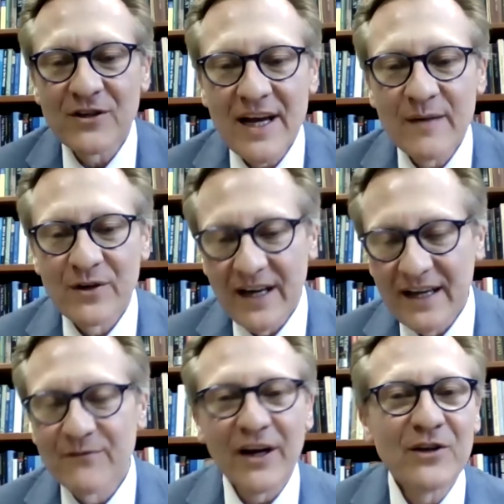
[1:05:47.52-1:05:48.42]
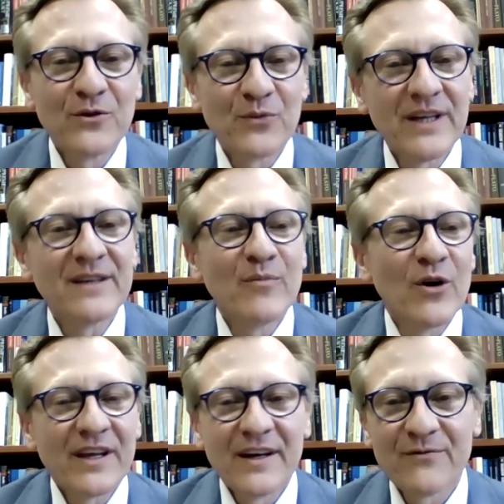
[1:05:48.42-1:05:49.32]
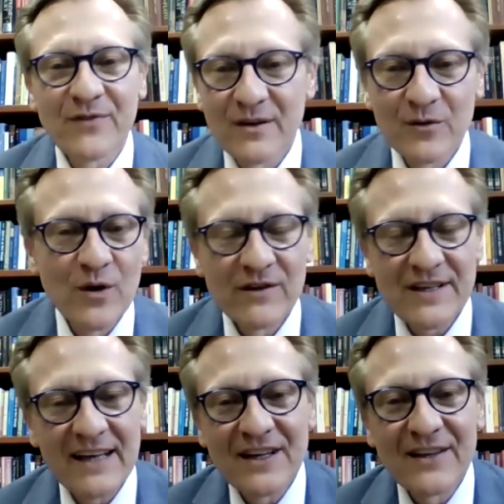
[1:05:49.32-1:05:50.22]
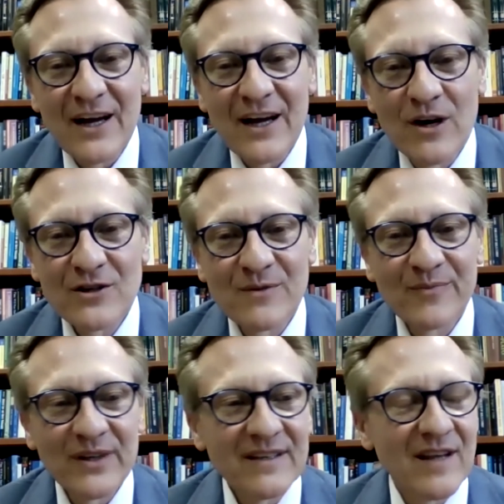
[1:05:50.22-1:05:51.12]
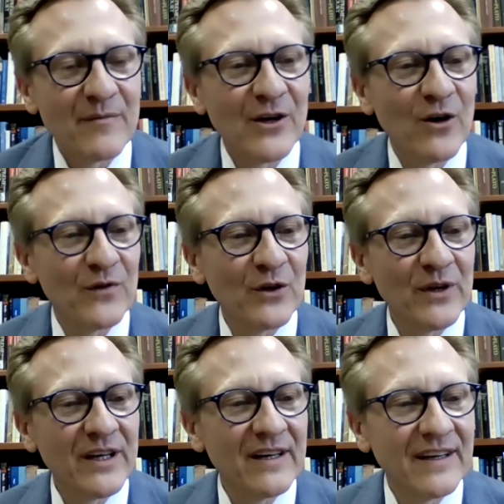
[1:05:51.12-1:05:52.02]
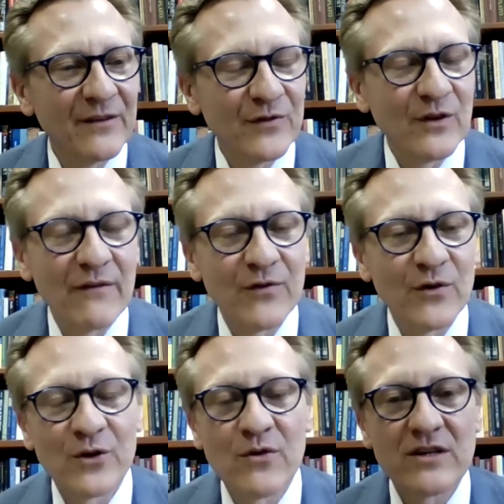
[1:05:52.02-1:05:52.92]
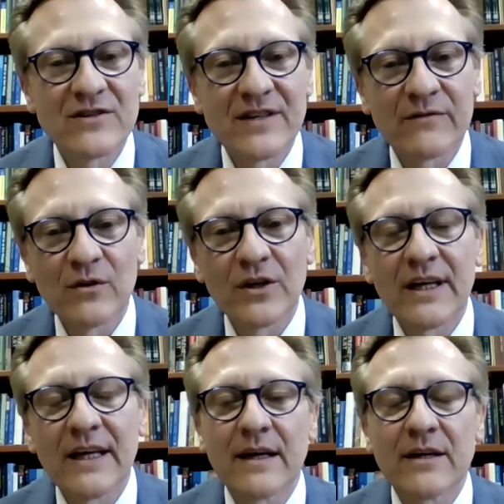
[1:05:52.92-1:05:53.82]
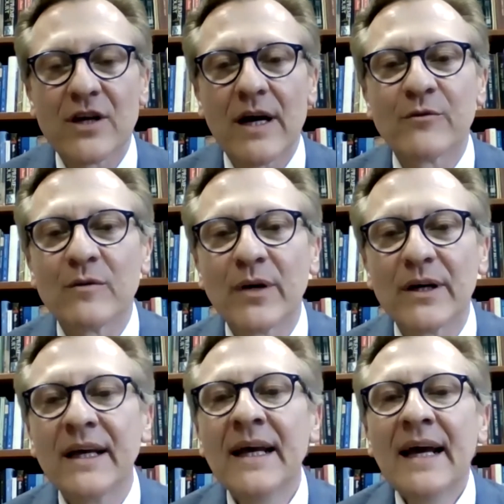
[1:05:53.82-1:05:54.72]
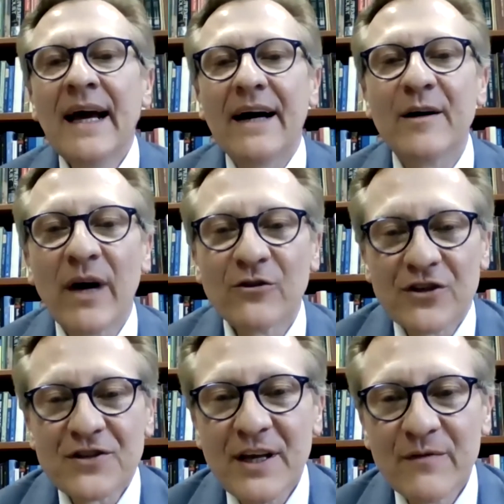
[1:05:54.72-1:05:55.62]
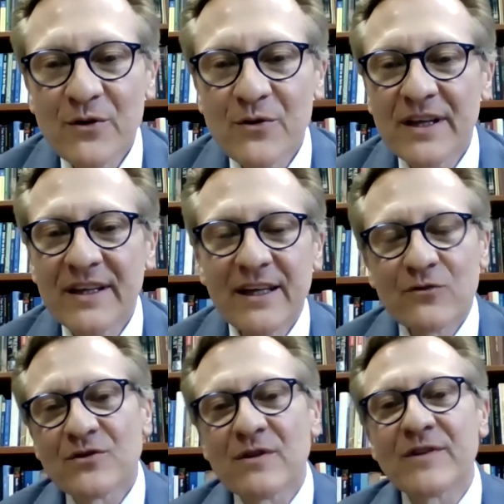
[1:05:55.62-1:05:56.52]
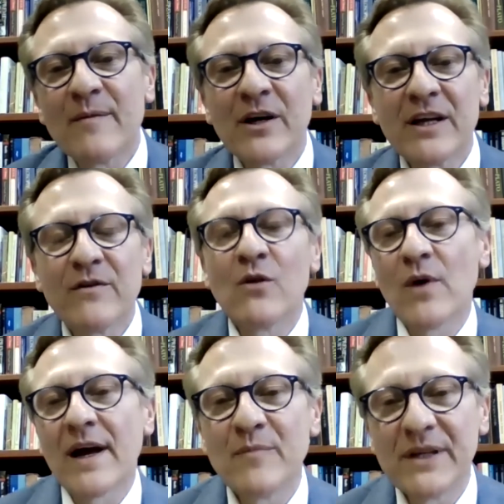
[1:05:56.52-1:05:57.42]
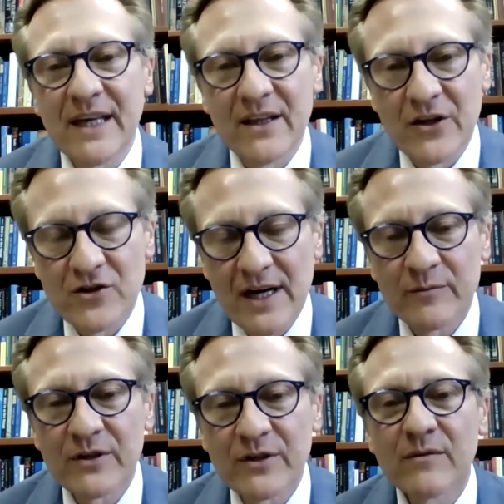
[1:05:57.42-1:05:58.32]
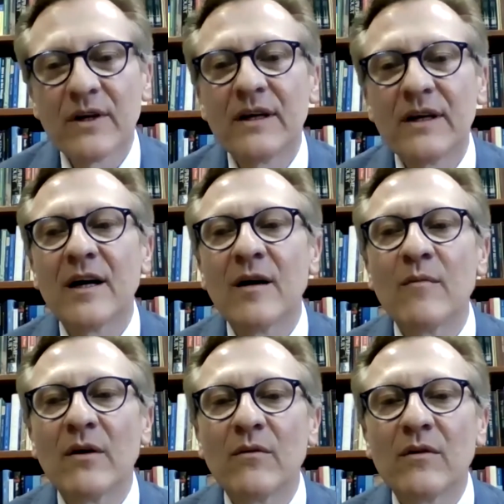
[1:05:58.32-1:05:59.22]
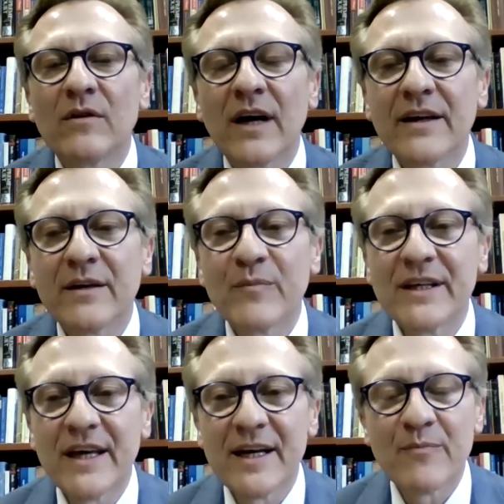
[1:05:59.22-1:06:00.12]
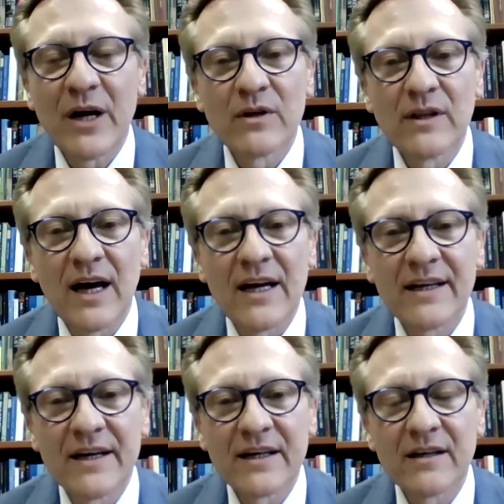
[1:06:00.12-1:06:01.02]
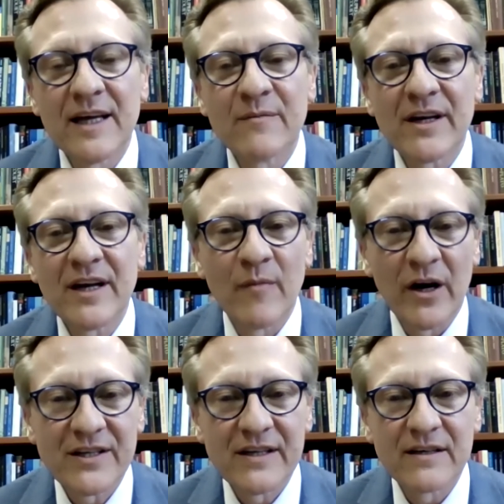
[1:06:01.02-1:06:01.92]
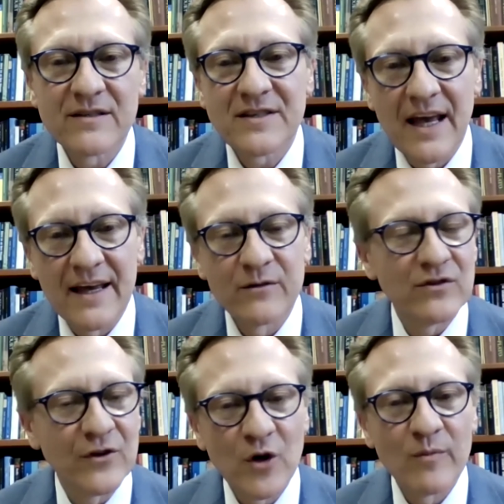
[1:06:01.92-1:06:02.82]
the chapter and I invite you to read the book. And if uh, whoever's asking that question, please let me know if you read it and if you have further questions after looking at that chapter. But um, I'll just give you, in the interest of time, I'll give you the way I begin the chapter. Um, I begin it by relying on a claim that Amartya Sen, who's a